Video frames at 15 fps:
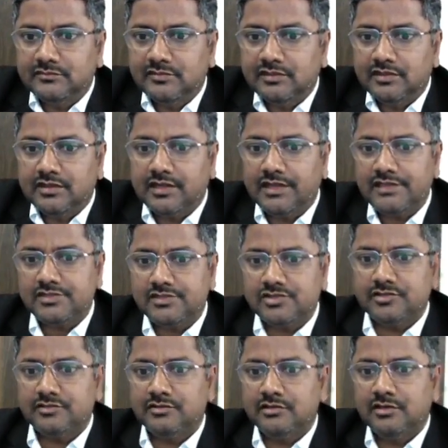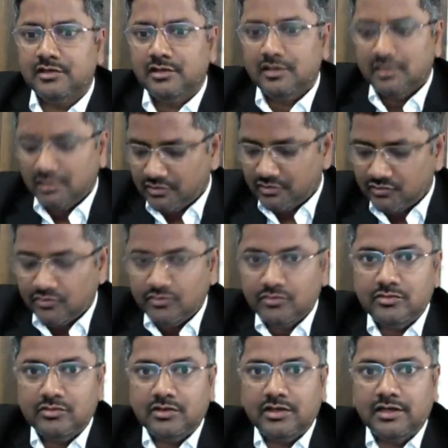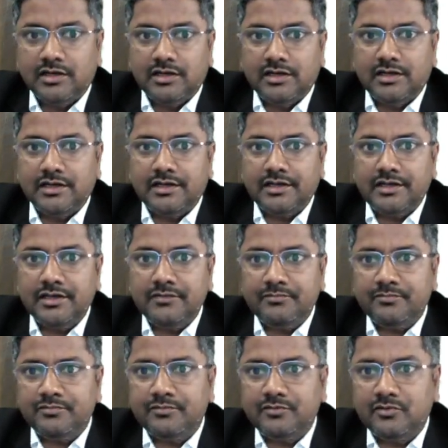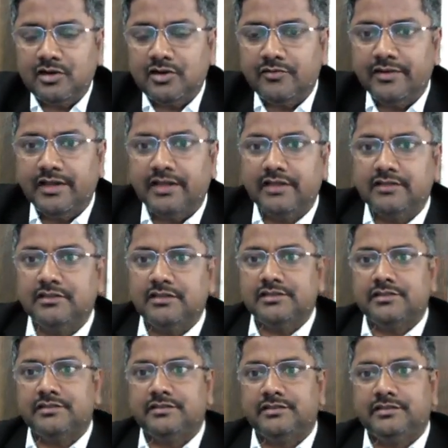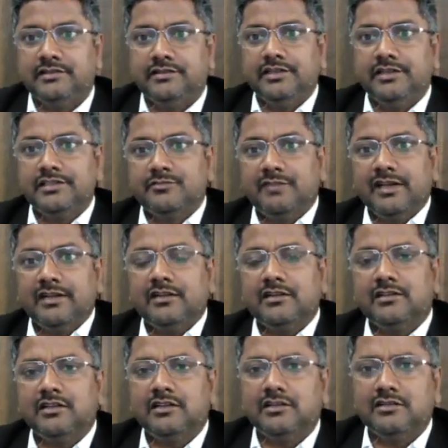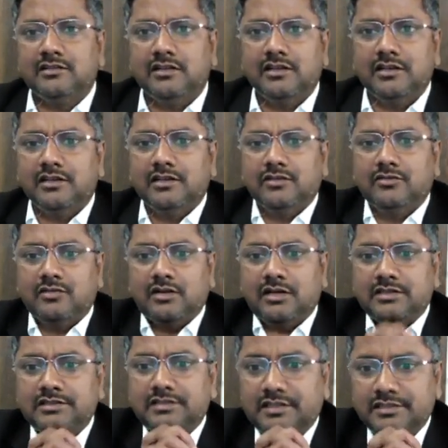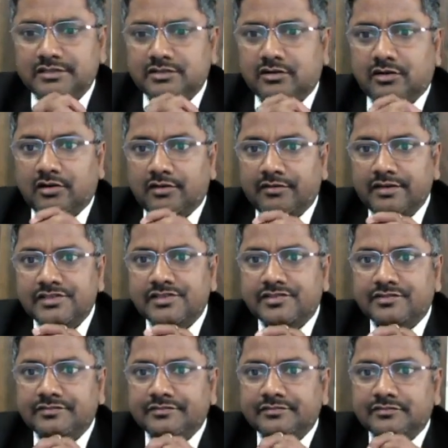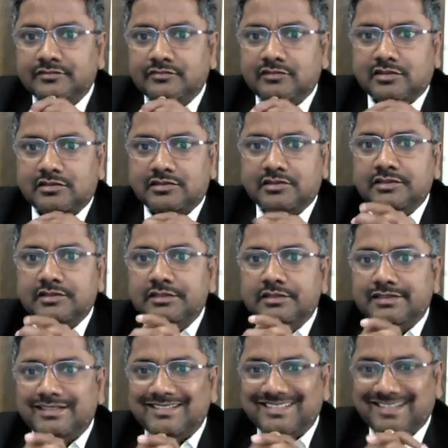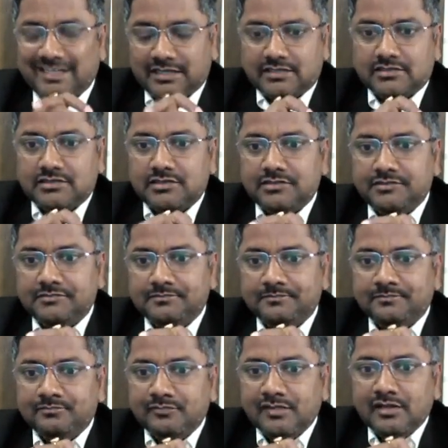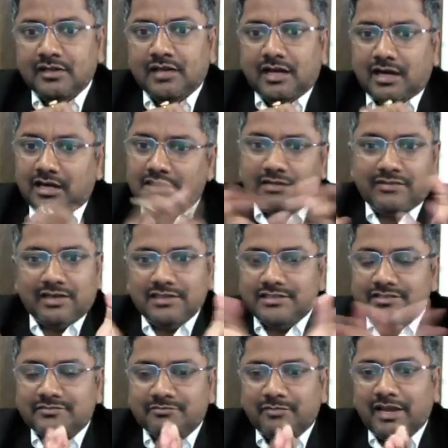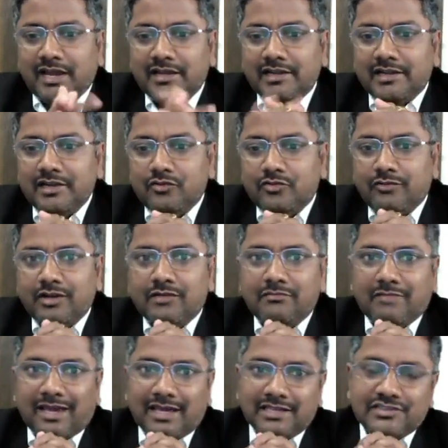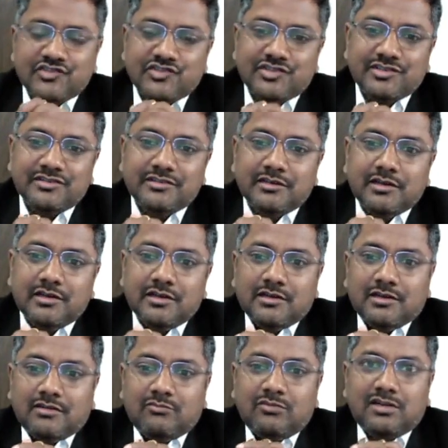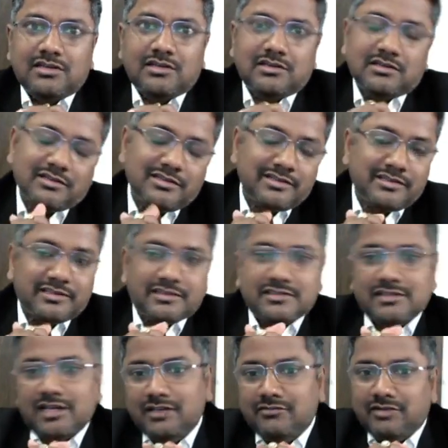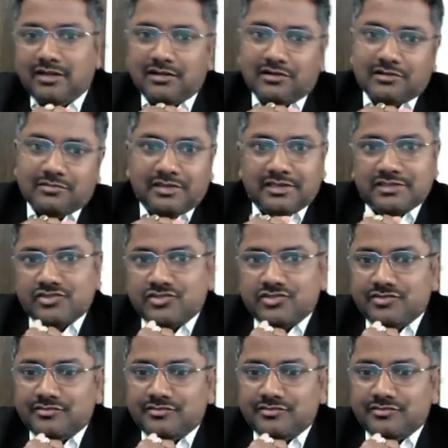right? So if you are doing in this manner, then your answer is always what? Correct. Otherwise magnitude will match, but sign will not match,